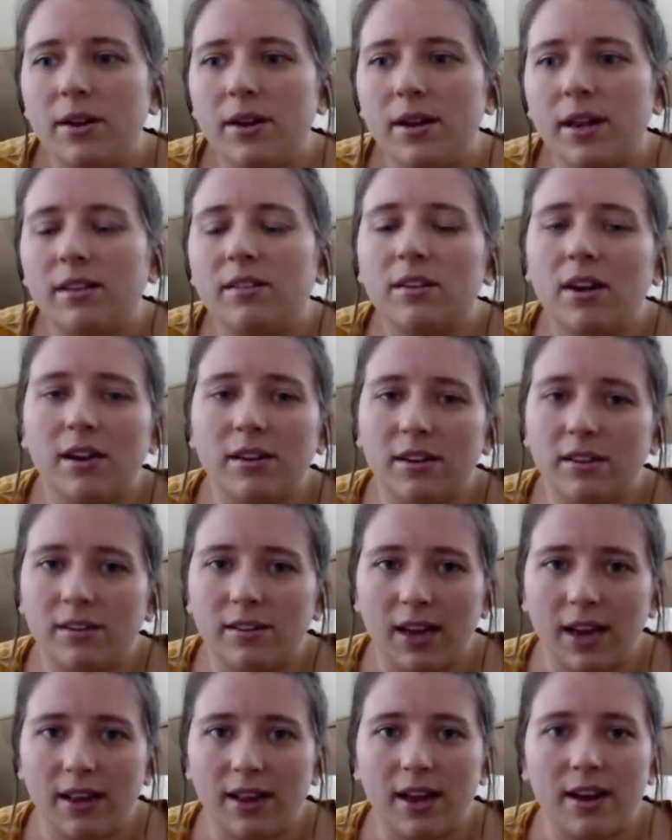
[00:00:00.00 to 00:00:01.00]
that's not to
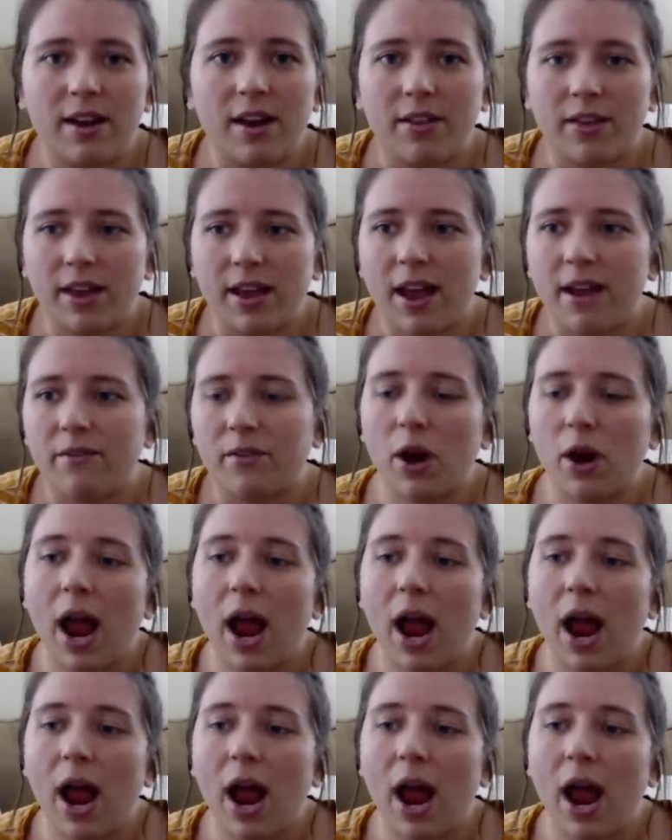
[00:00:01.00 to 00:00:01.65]
say that nothing ever